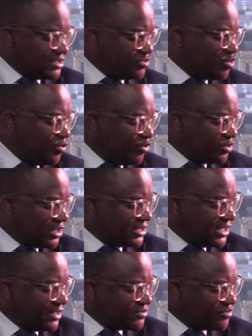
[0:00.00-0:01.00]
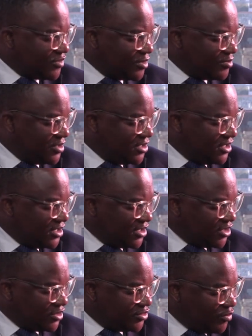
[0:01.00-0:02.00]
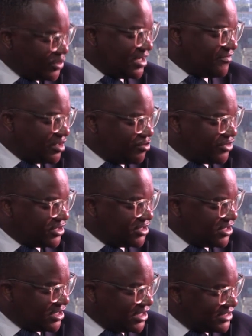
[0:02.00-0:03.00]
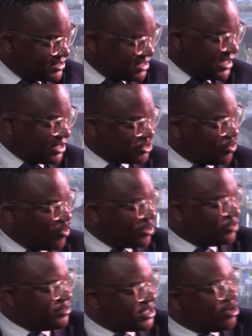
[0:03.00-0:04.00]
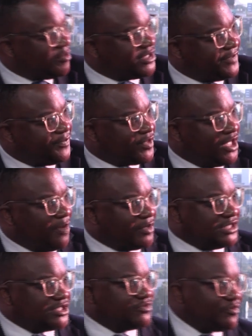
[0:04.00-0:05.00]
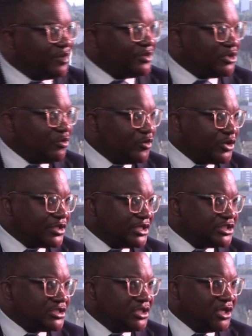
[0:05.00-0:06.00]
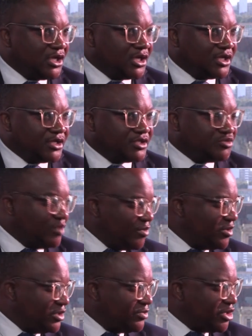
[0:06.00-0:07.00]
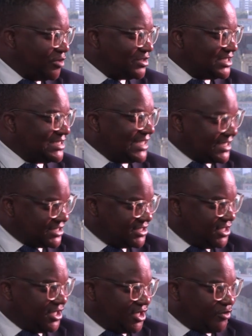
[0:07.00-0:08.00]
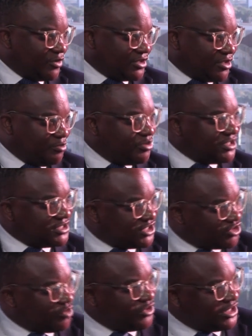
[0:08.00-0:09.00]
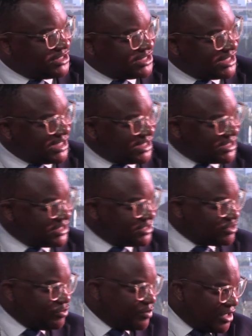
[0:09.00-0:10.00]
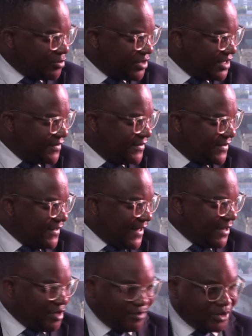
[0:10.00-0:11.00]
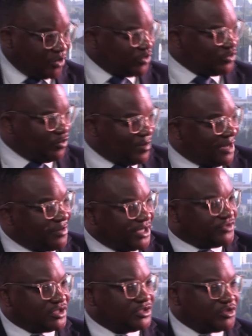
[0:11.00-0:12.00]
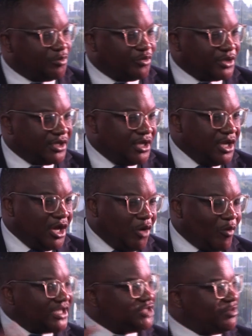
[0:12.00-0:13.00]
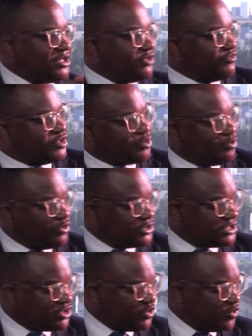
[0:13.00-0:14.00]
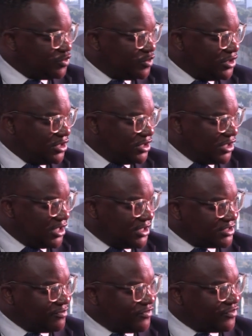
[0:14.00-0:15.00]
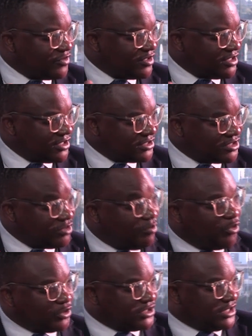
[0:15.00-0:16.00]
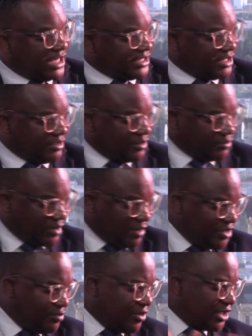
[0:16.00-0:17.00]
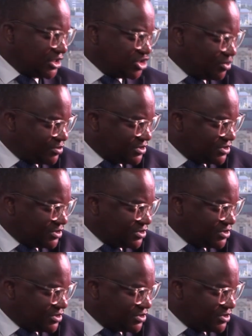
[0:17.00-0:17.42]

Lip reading: support that comes from the world governing body, the International Olympic Committee. Yes. But in terms of maybe the work that the Zimbabwe Olympic Committee does with the business community in Zimbabwe, and maybe those who might be interested in supporting, what has been the response to some of the support? Like, how many partnerships